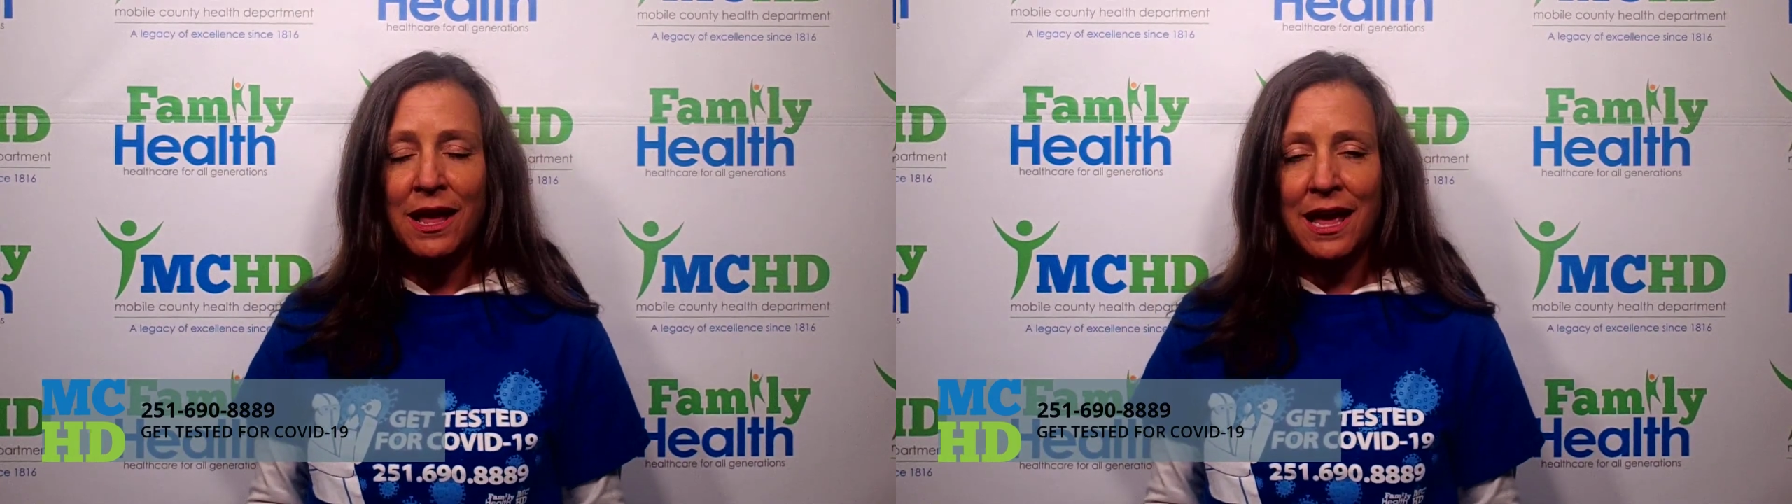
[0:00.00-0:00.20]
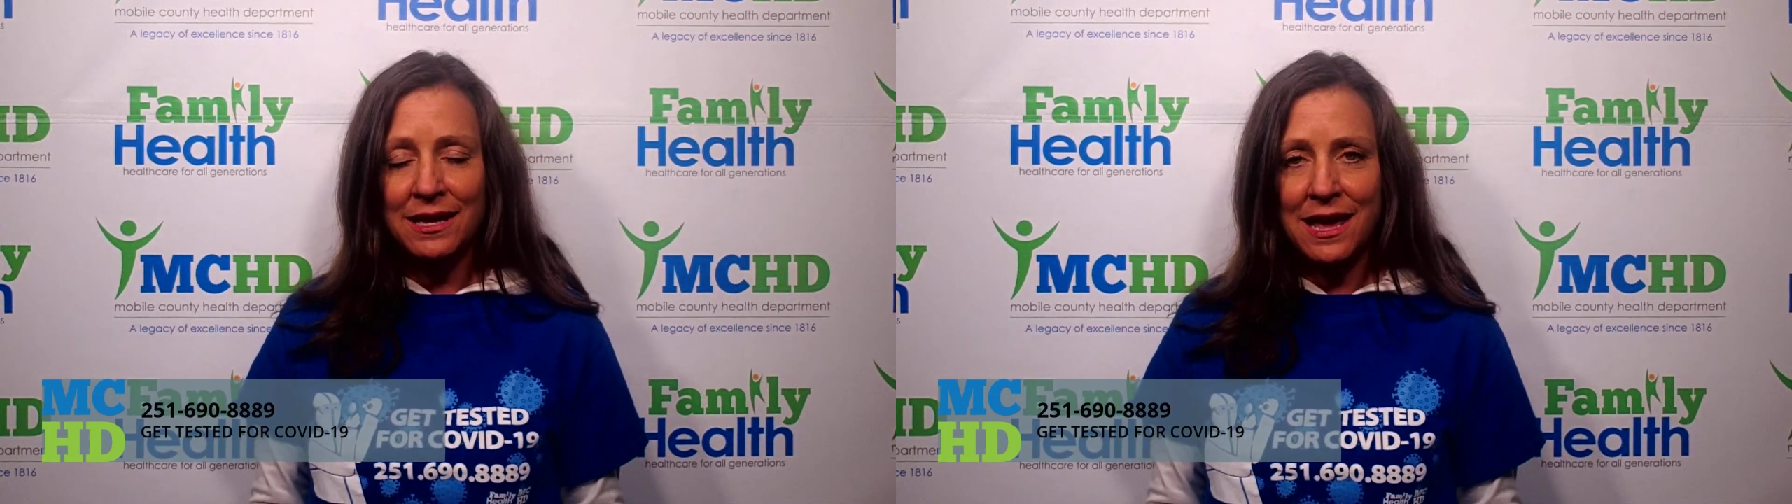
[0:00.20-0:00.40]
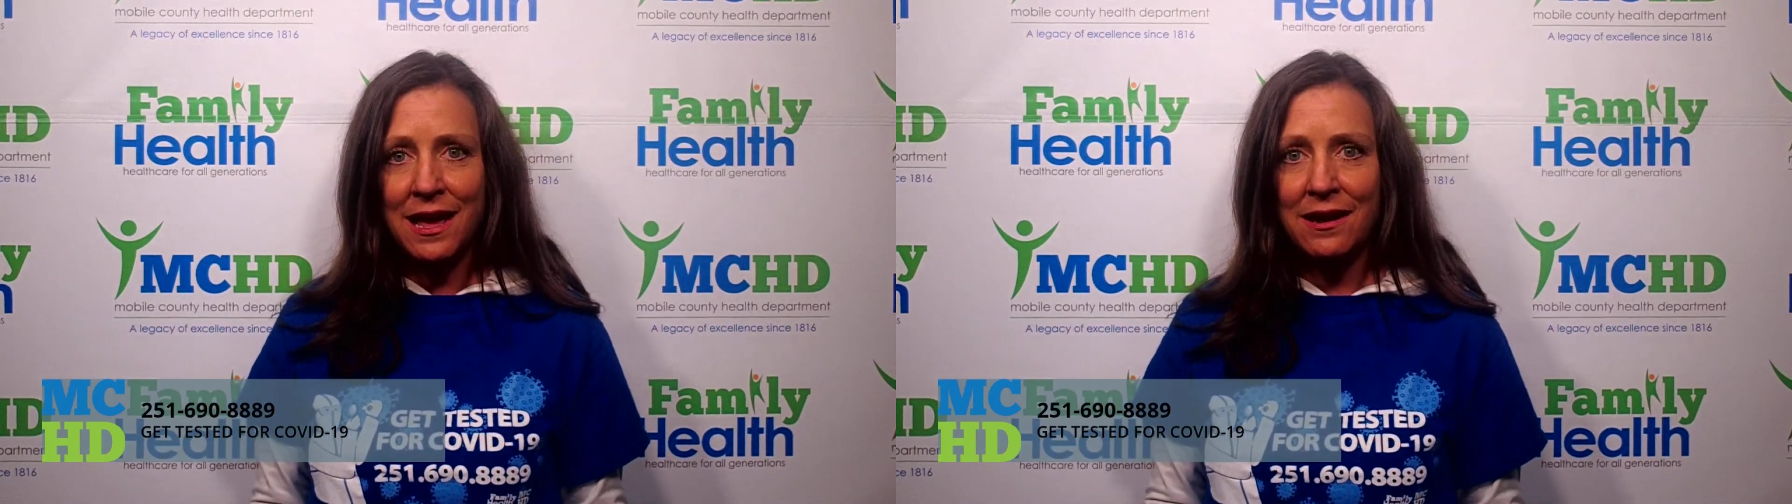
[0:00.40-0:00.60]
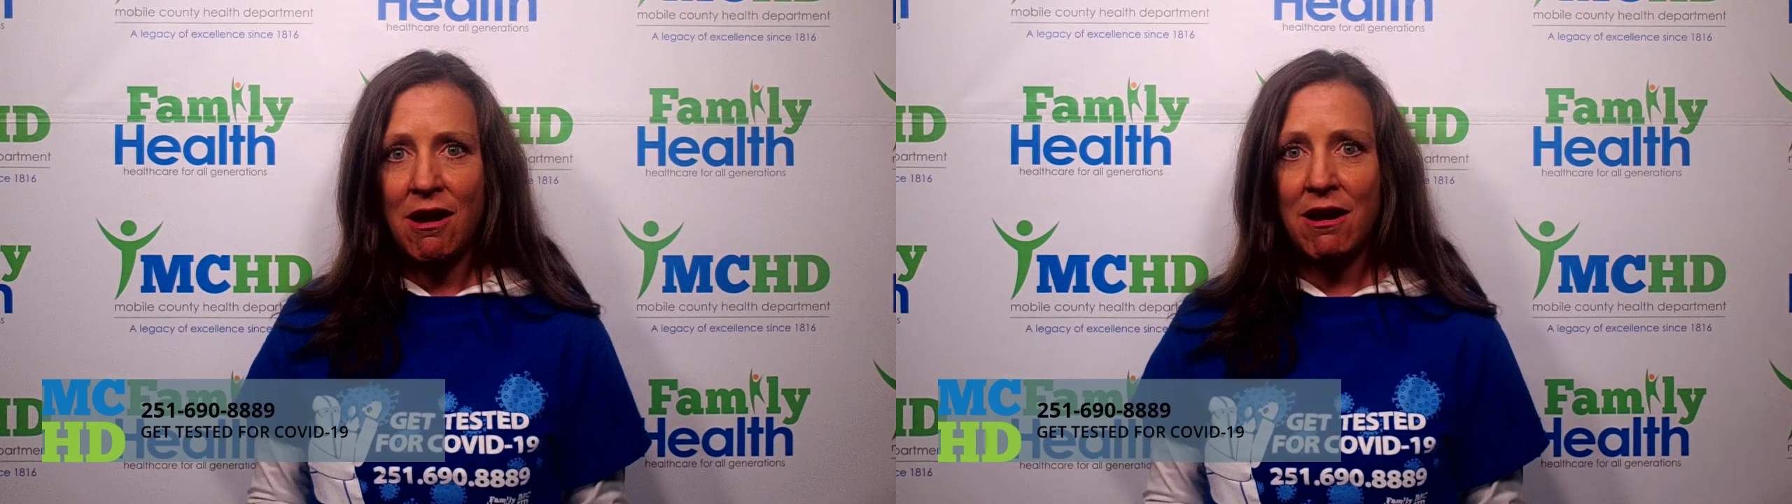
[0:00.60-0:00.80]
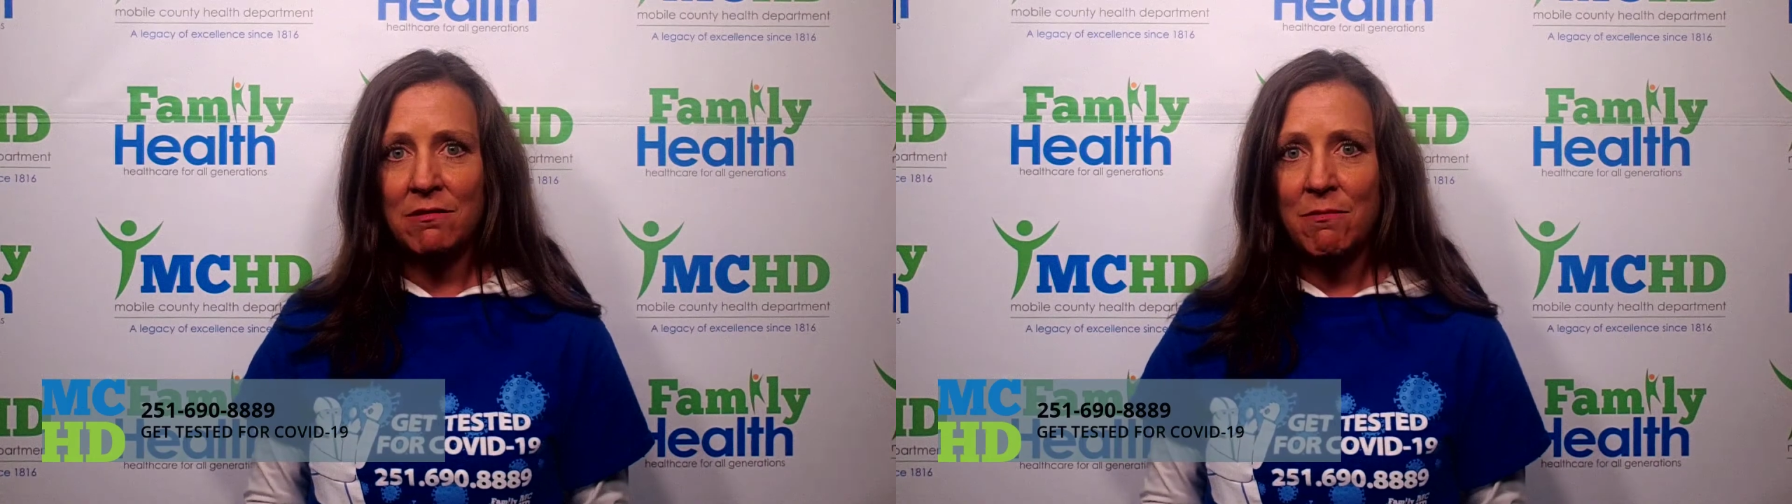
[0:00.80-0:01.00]
again
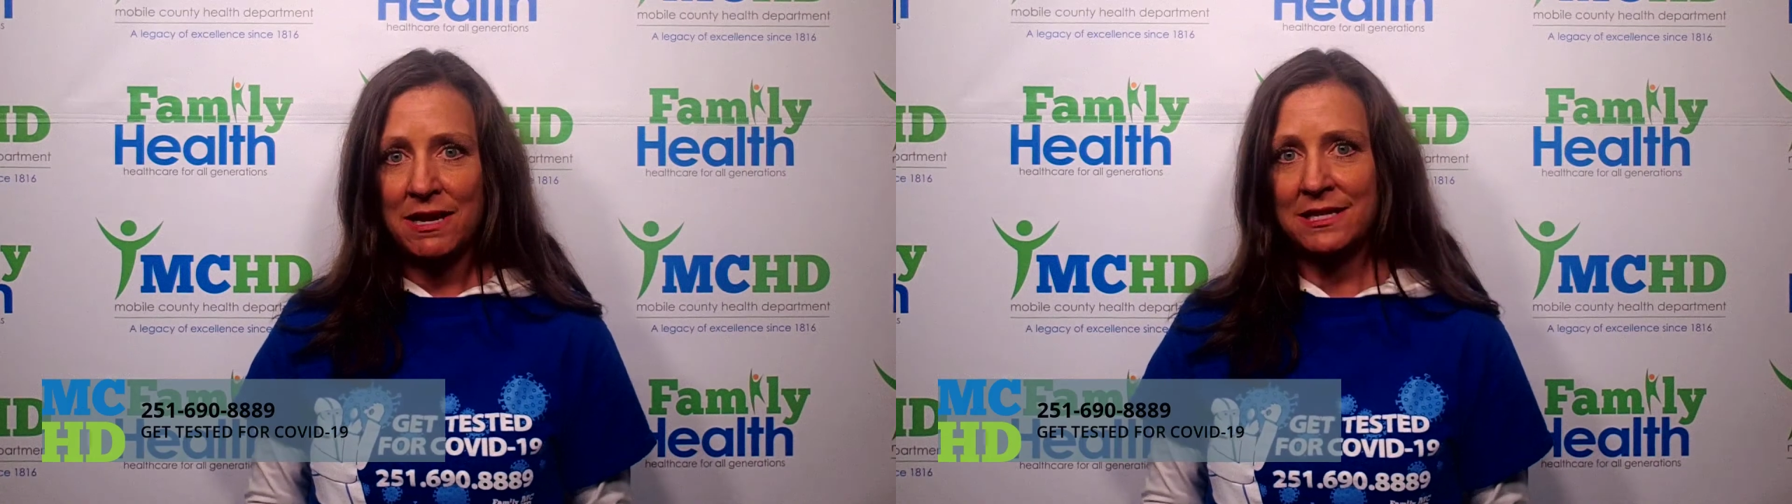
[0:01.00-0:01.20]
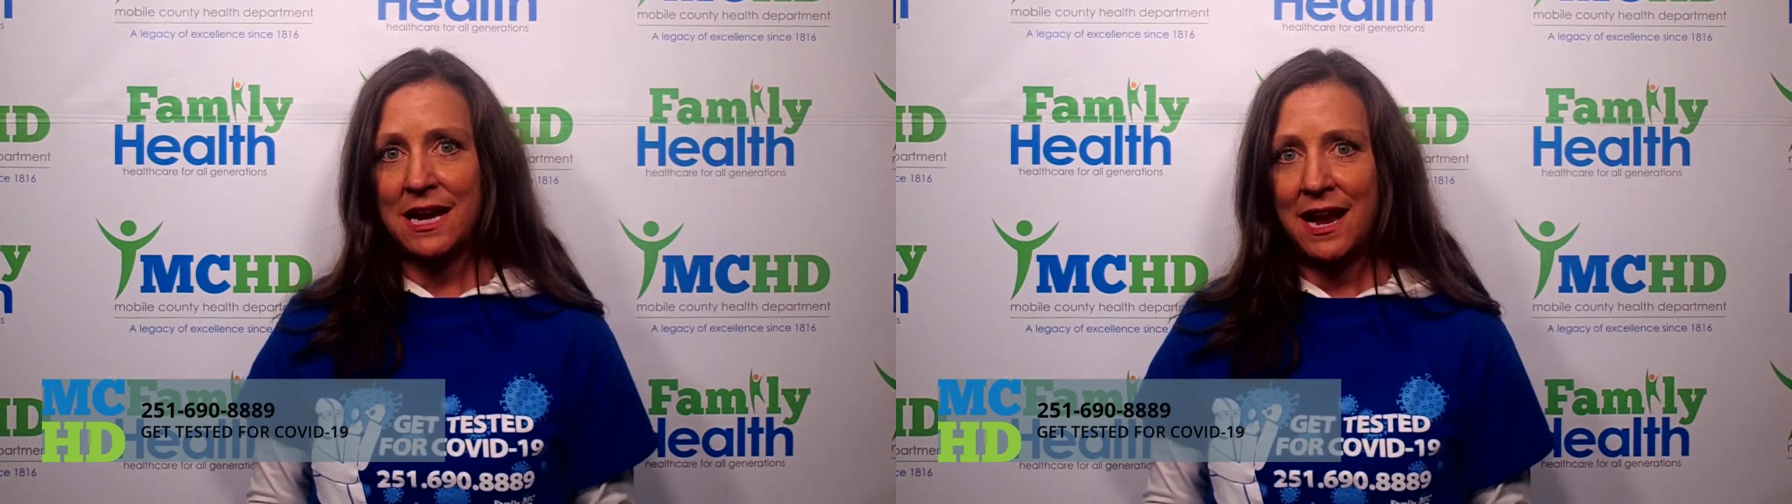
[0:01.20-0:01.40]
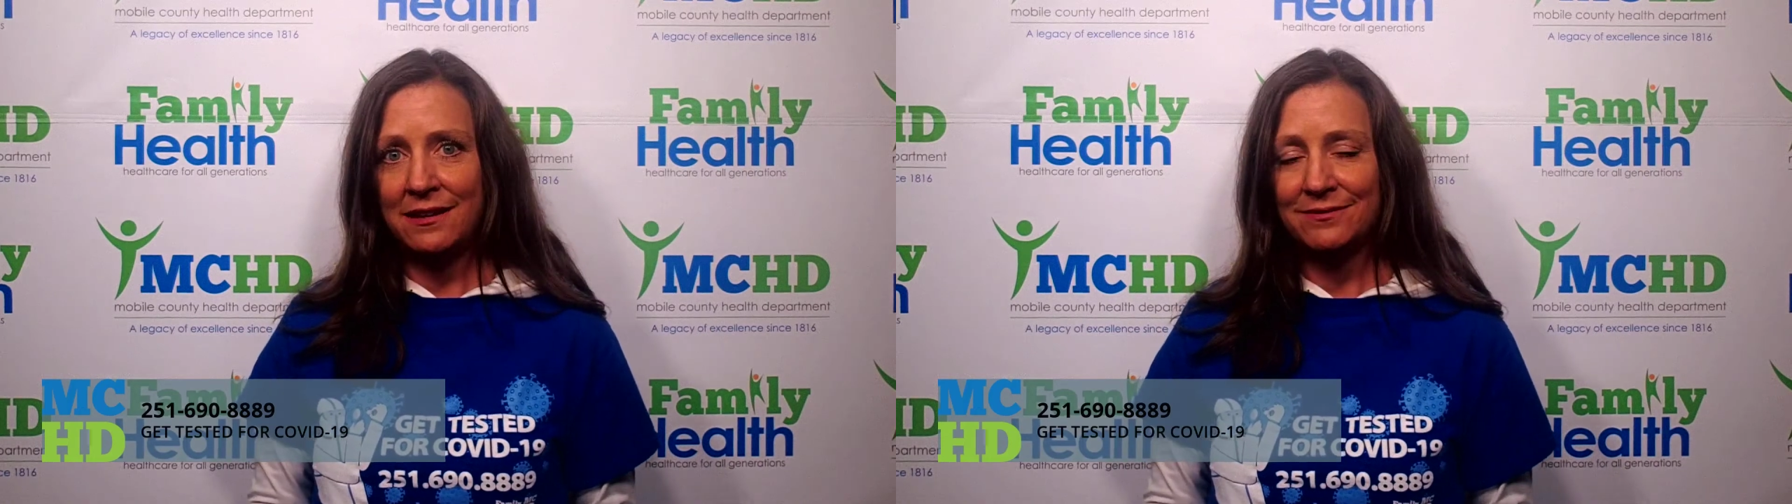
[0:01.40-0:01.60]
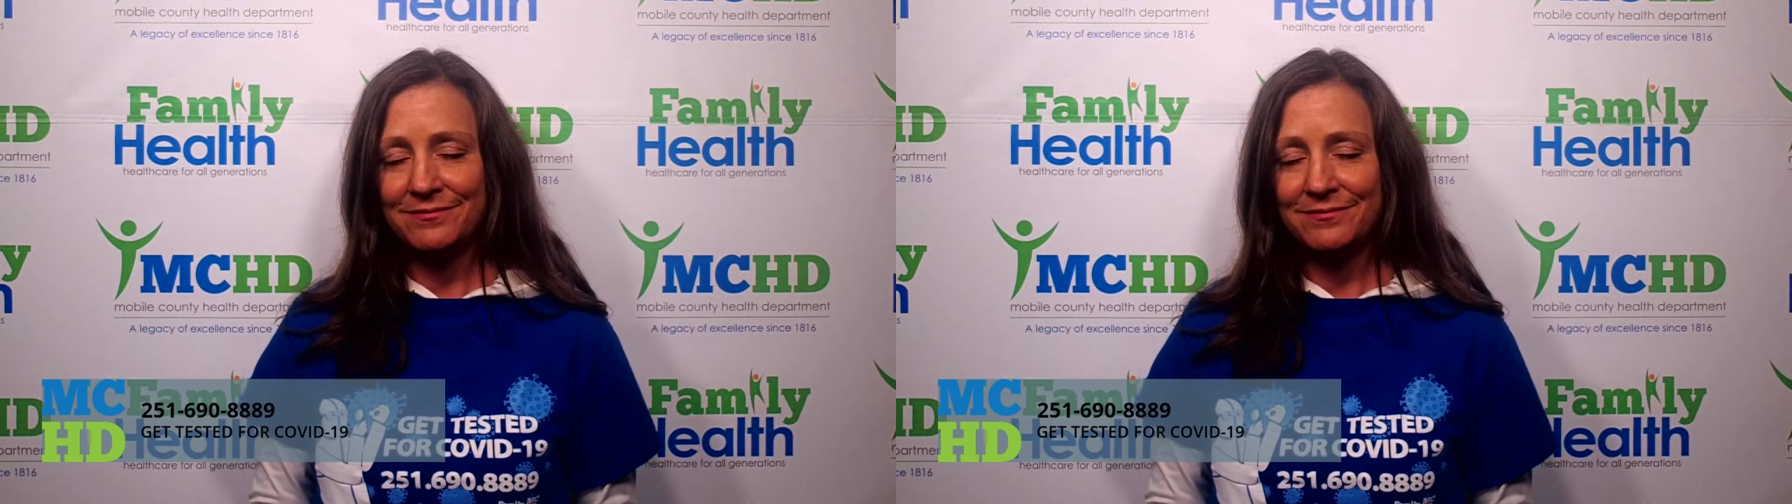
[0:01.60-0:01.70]
on Monday.